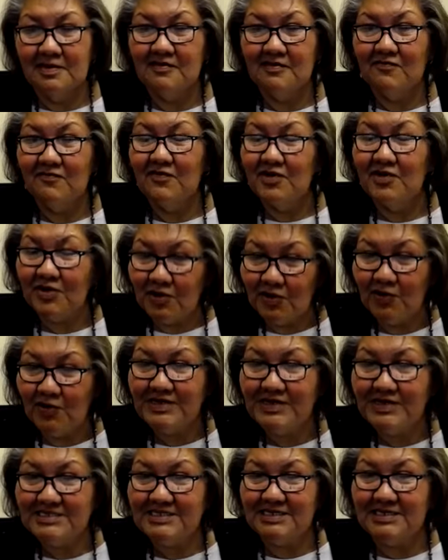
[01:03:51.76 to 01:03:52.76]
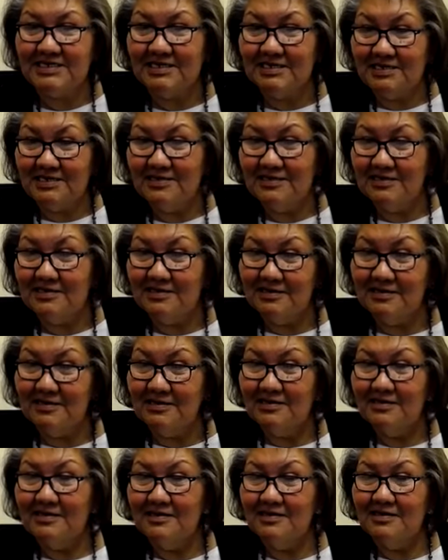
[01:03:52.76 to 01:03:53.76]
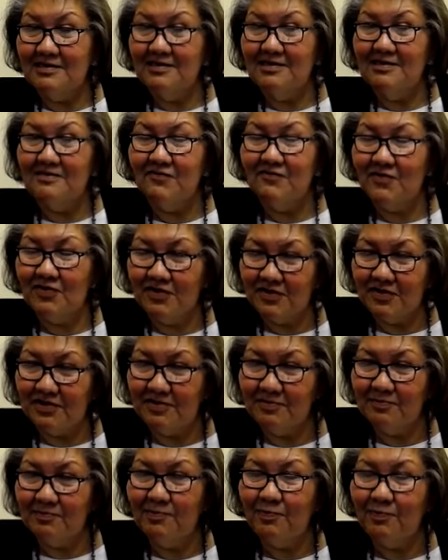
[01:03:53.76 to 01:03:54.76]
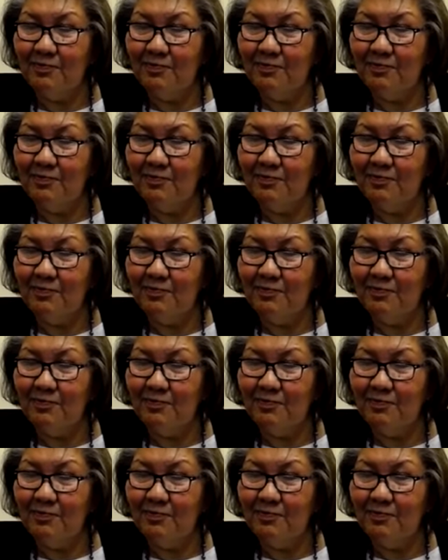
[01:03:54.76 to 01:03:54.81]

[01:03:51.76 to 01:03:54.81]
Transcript: if we're noisy, if we're